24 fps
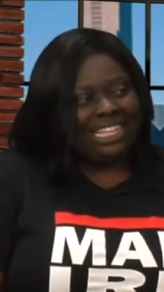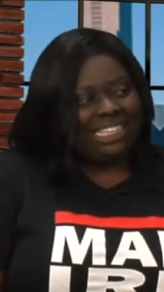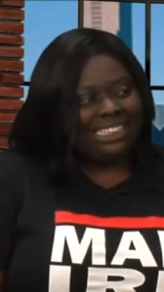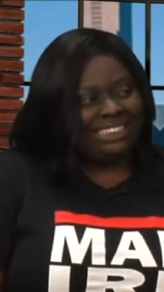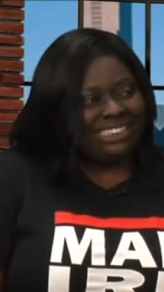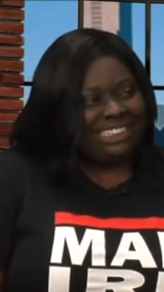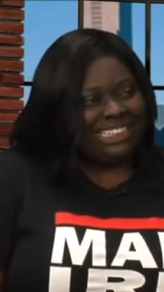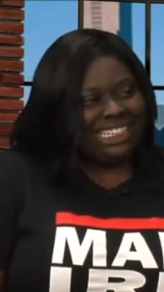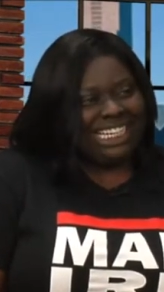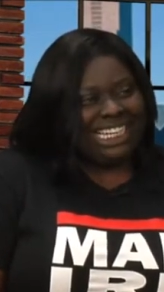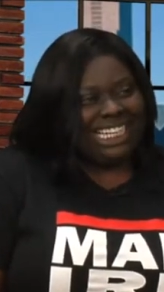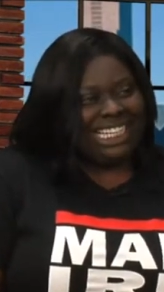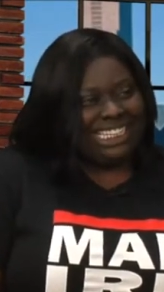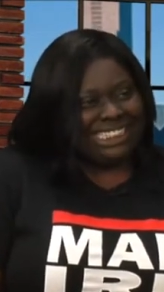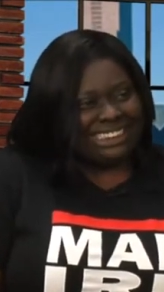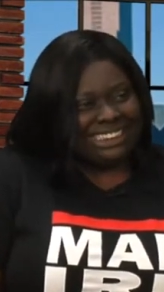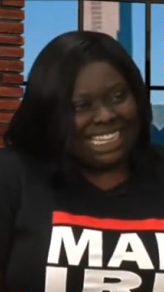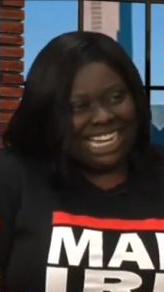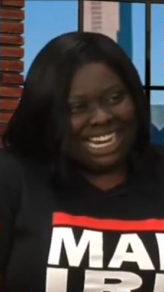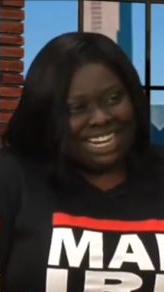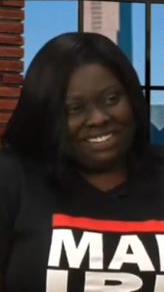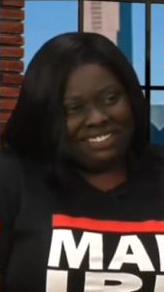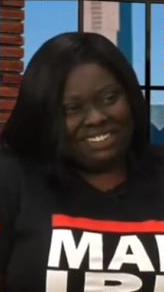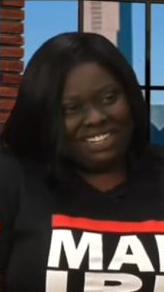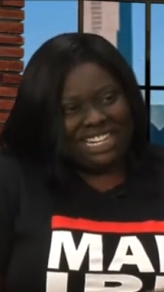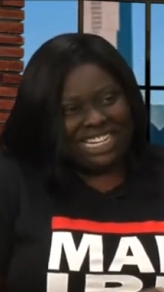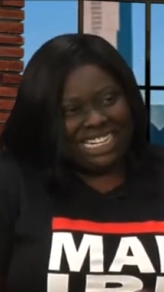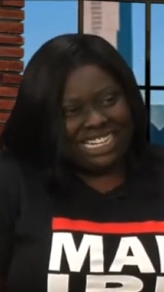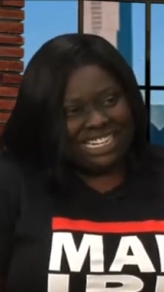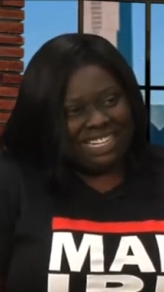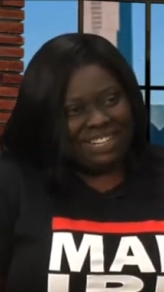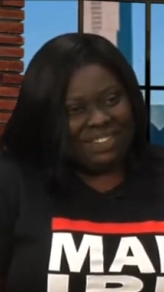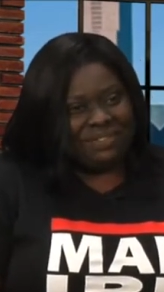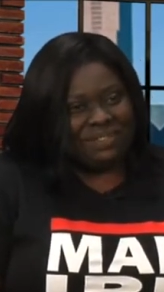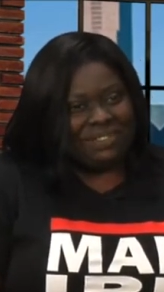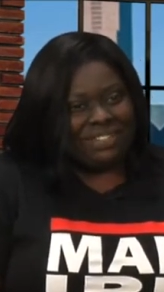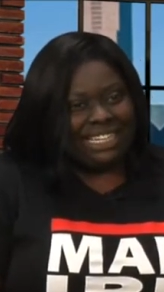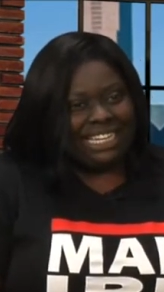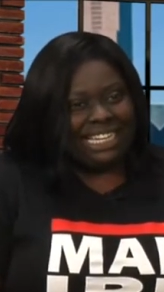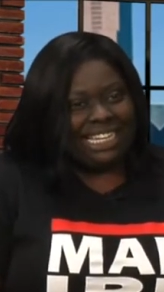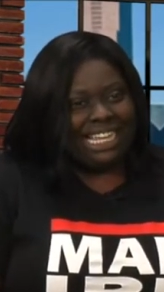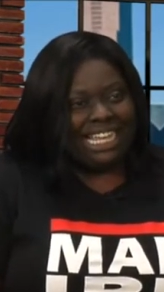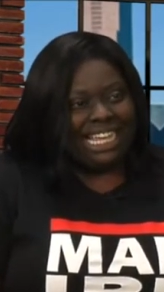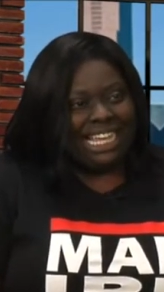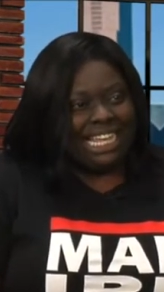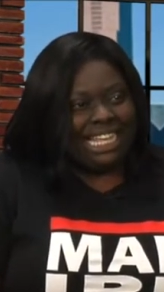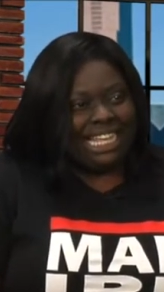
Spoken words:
So they get tired of hearing it, but